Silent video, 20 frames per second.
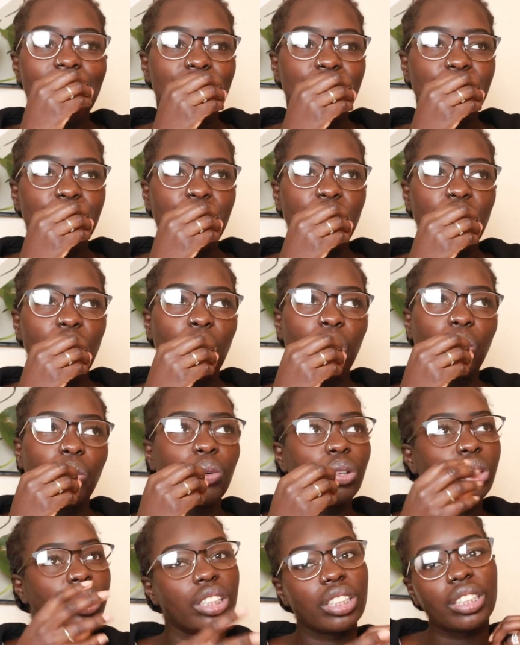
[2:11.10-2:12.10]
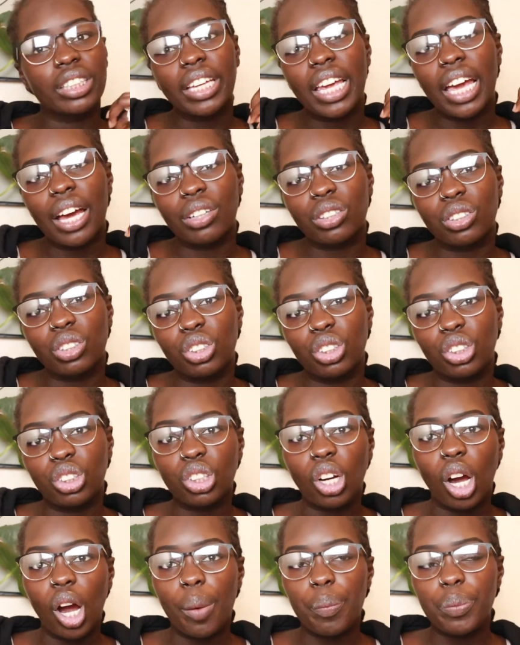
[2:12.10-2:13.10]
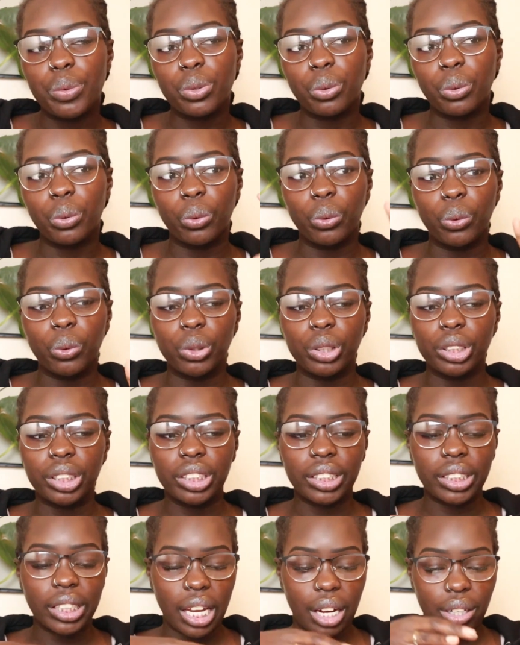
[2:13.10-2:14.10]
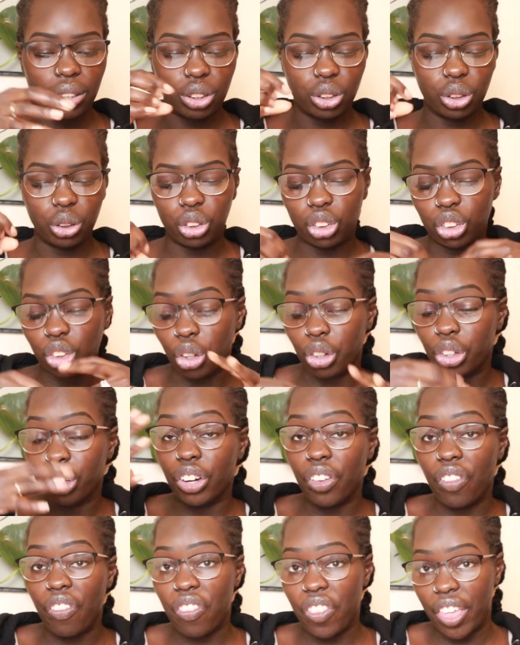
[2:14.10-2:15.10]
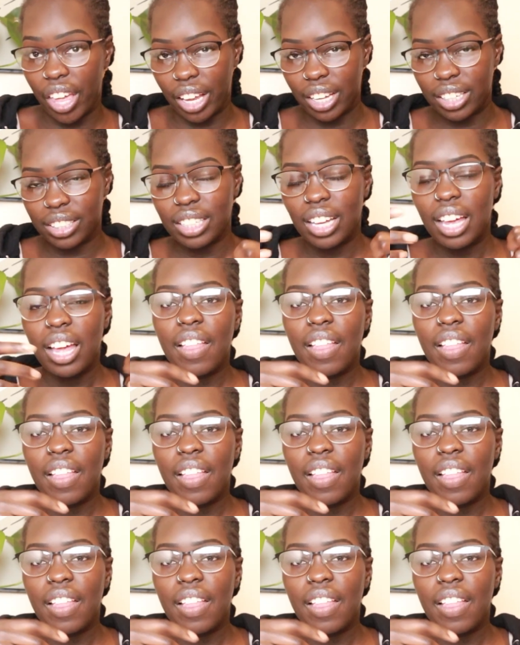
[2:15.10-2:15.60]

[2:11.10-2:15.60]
you know, discounts to shops or discounts to certain things.